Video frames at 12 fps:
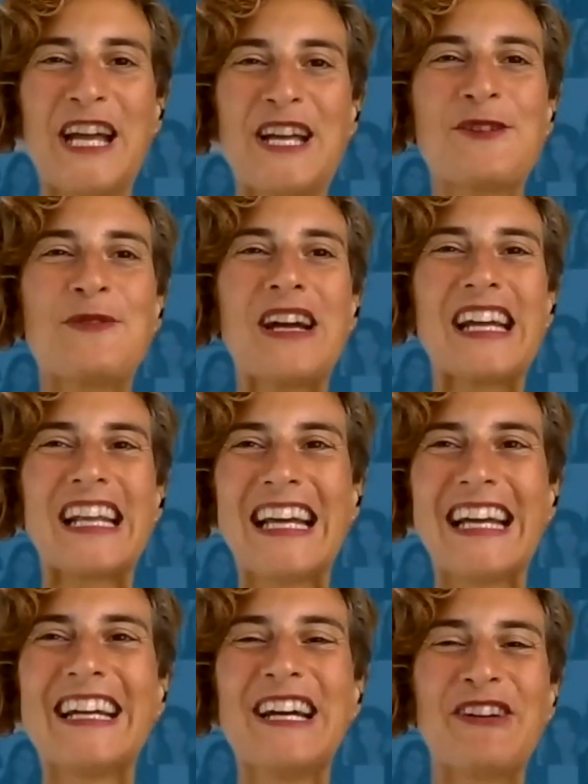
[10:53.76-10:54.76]
as well
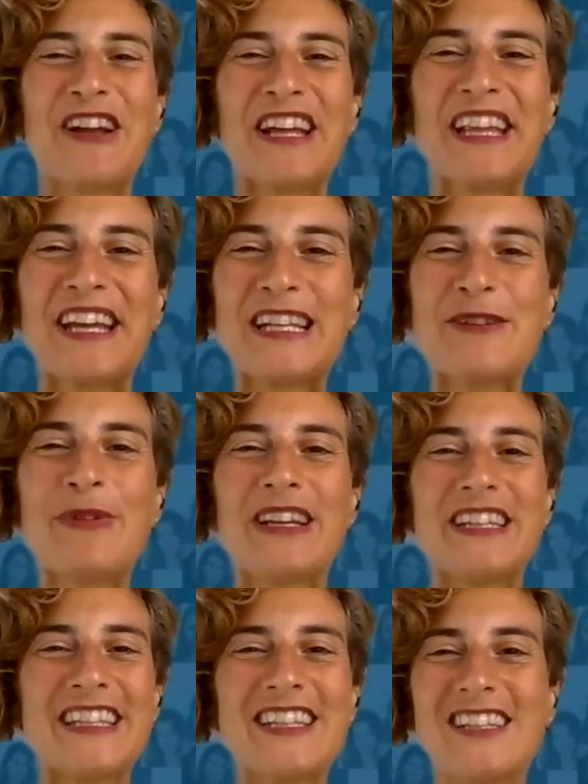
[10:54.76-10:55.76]
on a daily
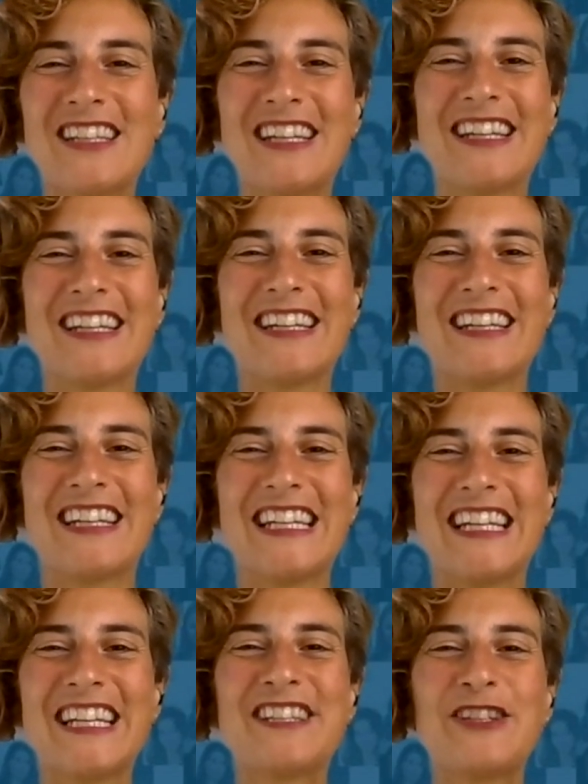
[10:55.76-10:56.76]
basis.
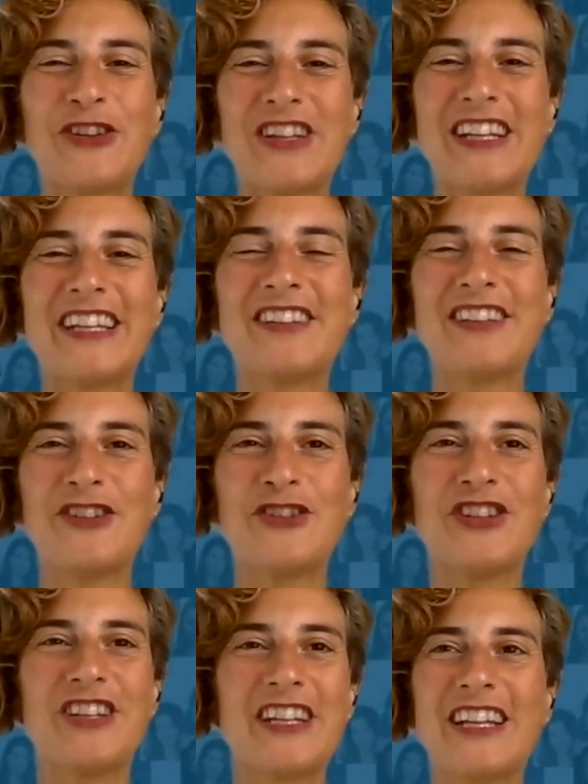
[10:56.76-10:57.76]
It's not an easy
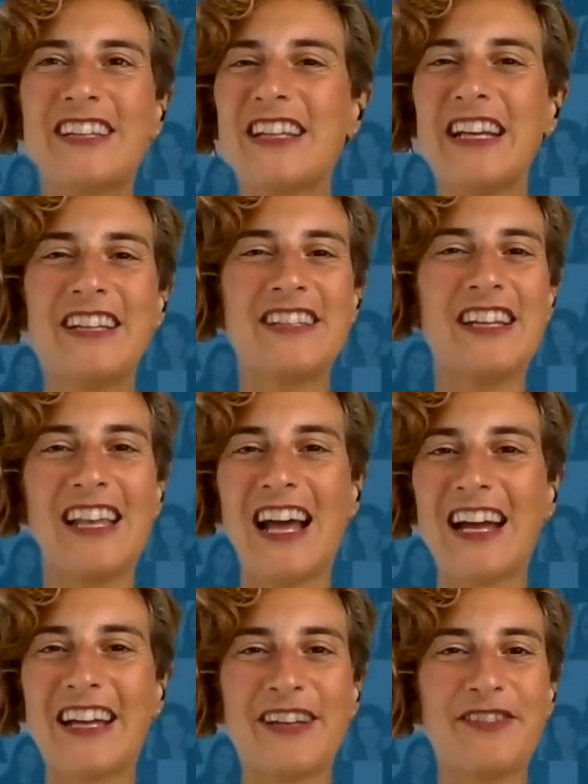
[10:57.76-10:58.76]
journey. It's a
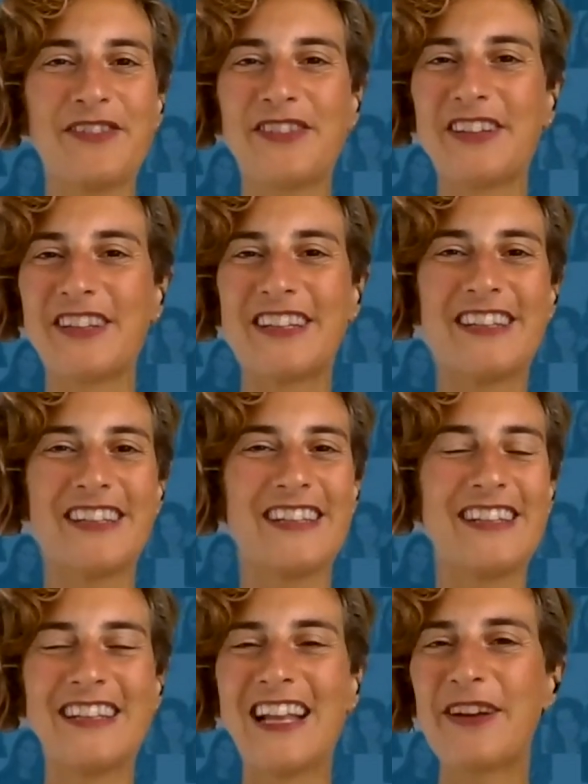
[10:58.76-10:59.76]

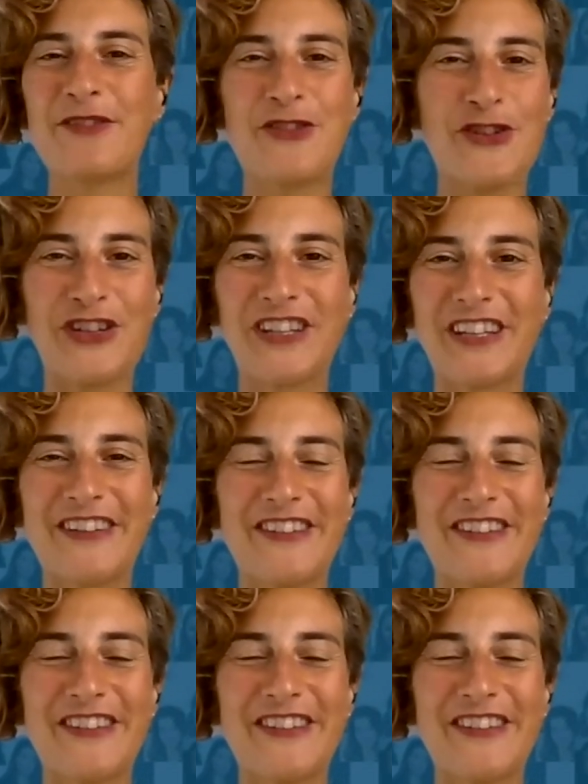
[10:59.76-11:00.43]
life journey, you